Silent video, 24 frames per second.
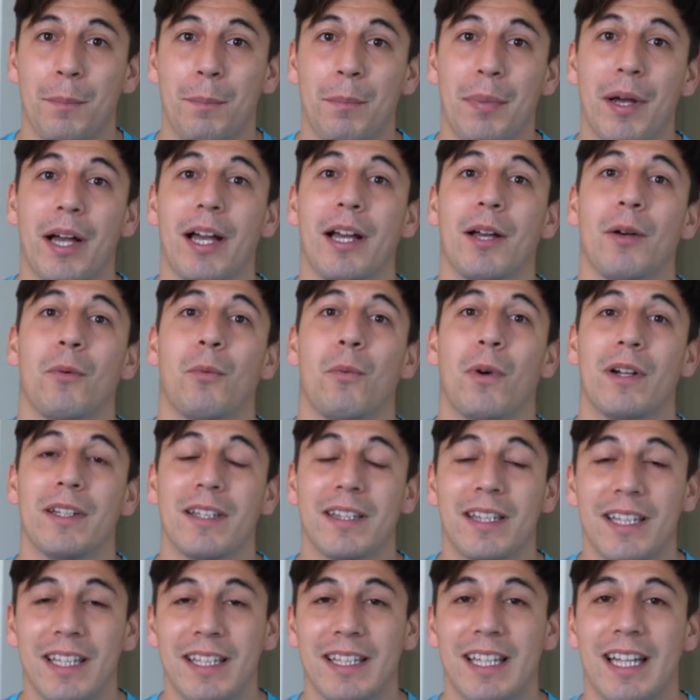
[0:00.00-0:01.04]
but one
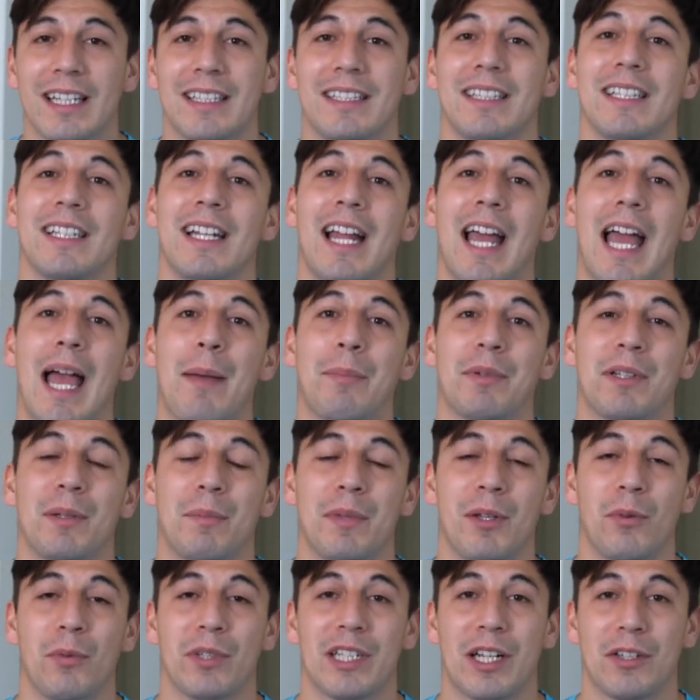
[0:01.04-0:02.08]
thing that did happen to
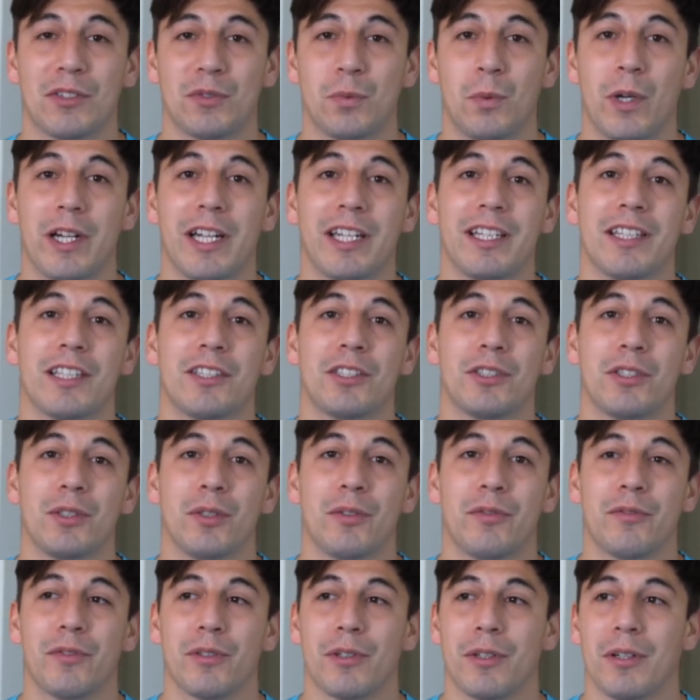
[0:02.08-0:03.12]
me when I was wearing this
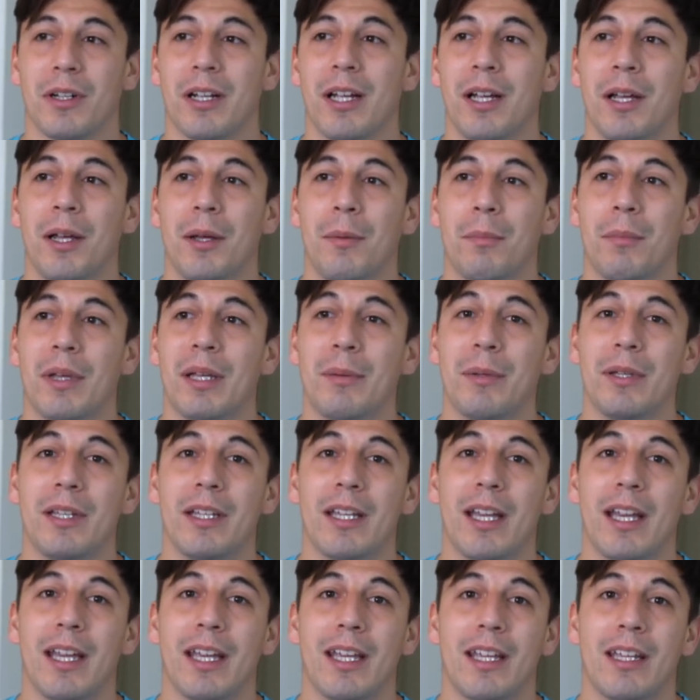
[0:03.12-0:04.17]
shoe for
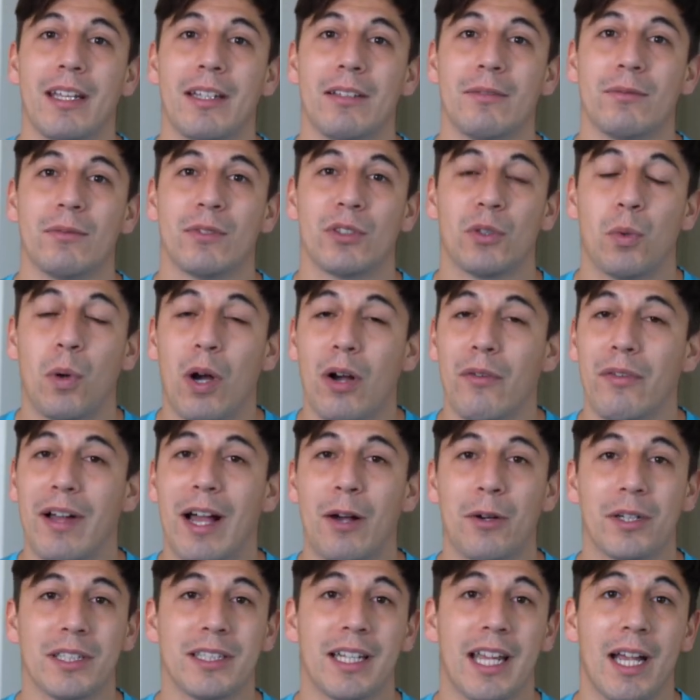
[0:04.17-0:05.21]
maybe a
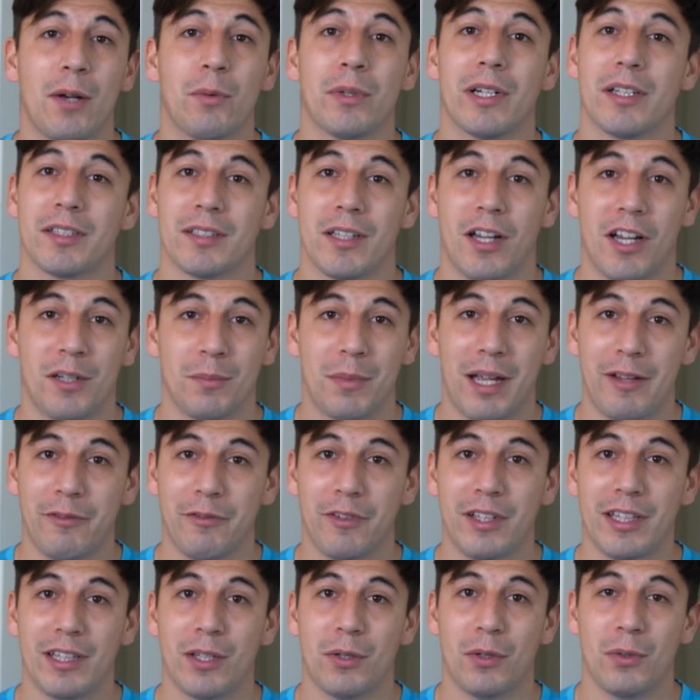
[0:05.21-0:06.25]
12-hour day where I was on my
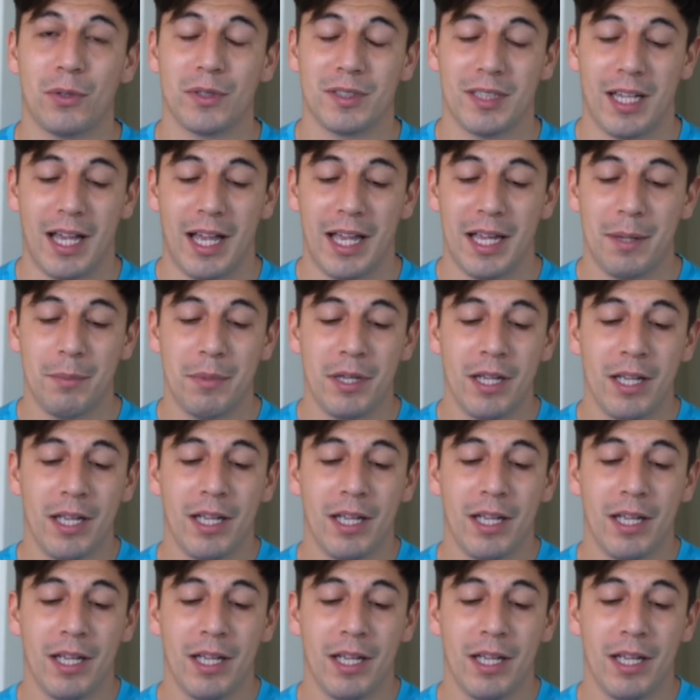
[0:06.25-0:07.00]
feet the whole time,